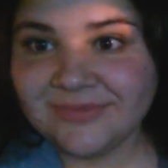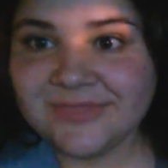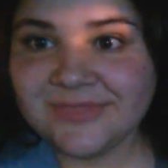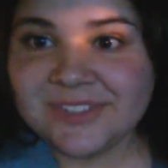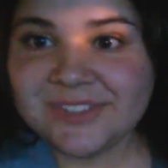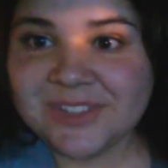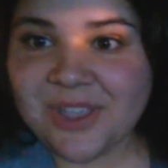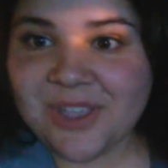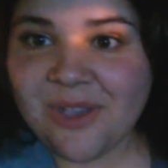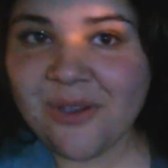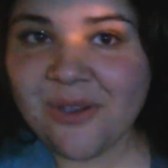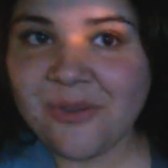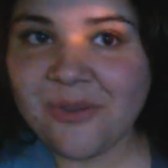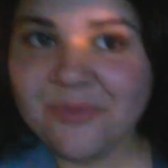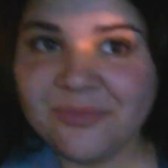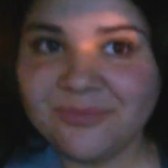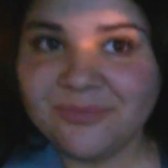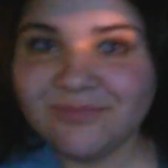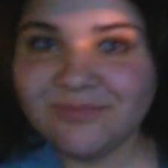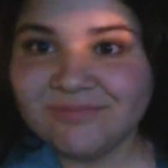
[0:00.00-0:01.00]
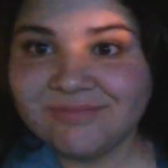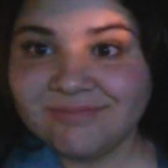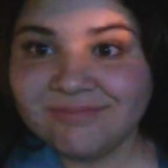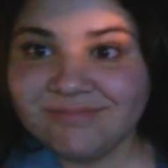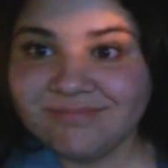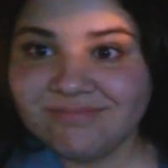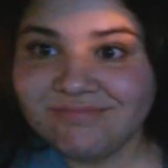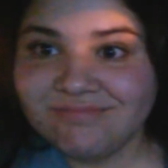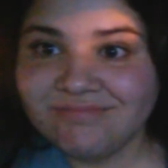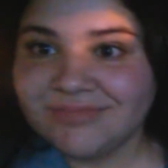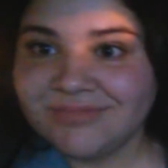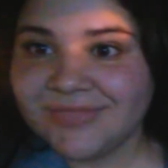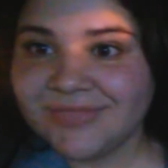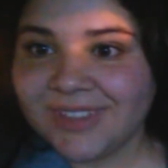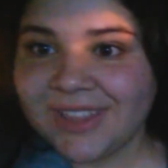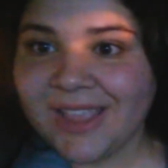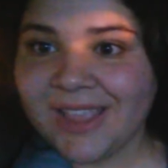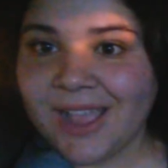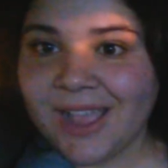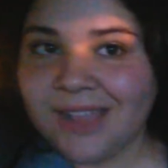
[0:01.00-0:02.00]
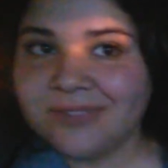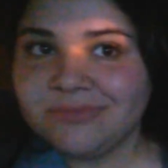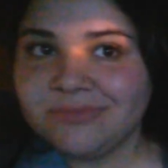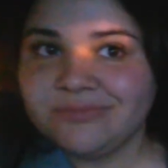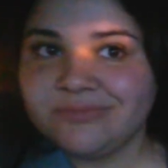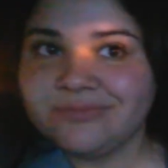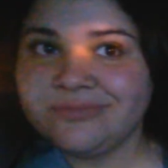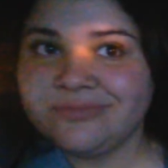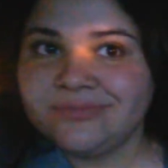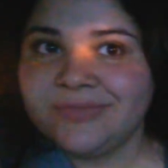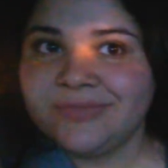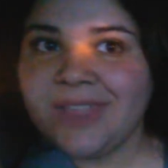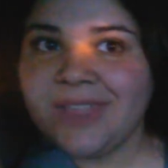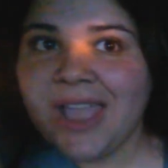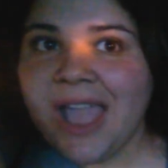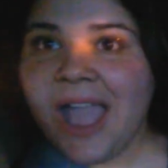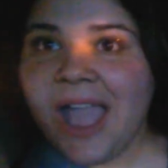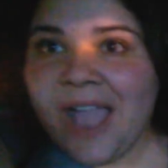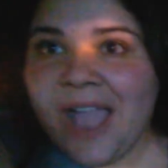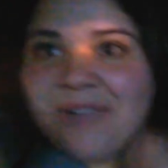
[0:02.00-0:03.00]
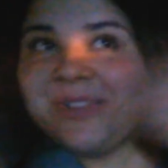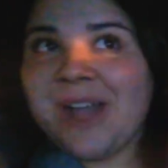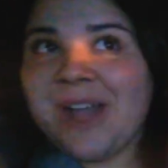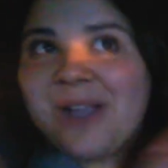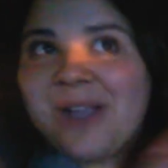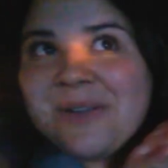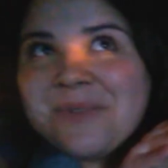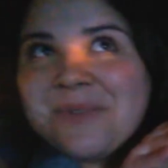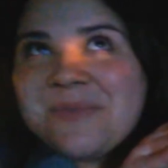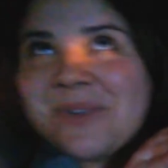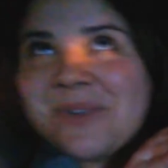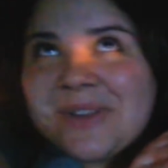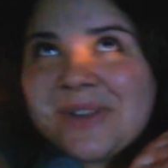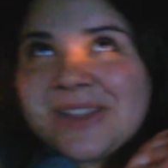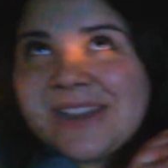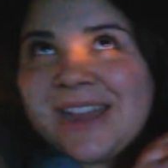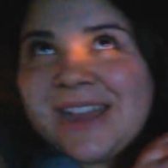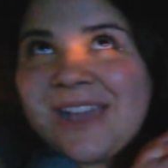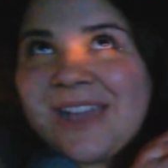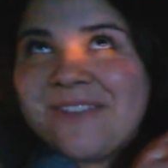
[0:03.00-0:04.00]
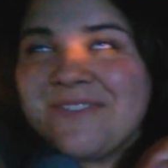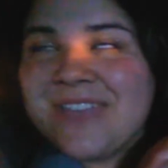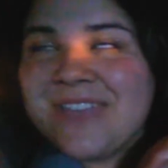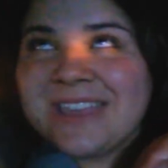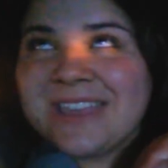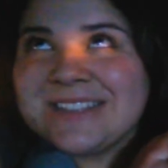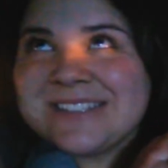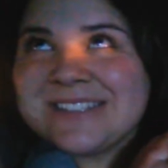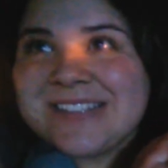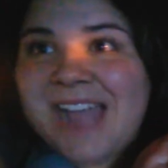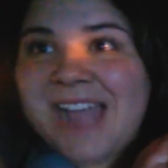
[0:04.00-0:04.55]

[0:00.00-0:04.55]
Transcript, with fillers: So yeah. Vlog with Marina, Vegas